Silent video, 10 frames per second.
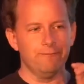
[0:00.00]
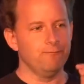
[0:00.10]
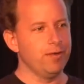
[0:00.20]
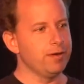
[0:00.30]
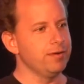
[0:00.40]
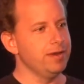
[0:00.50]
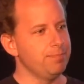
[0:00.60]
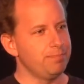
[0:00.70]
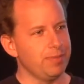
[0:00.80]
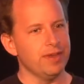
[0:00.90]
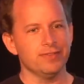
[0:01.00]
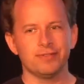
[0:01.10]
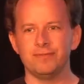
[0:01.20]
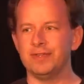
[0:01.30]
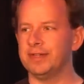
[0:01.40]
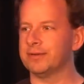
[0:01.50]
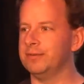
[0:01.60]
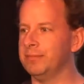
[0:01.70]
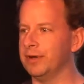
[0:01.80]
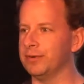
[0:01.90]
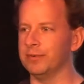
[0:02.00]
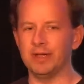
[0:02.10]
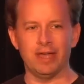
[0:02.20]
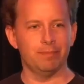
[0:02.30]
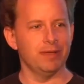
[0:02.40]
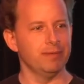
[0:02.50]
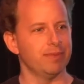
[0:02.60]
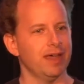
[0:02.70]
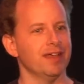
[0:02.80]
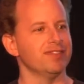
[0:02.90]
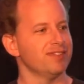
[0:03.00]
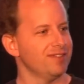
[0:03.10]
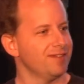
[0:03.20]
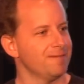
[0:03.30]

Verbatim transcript: very best vehicle model had been passed.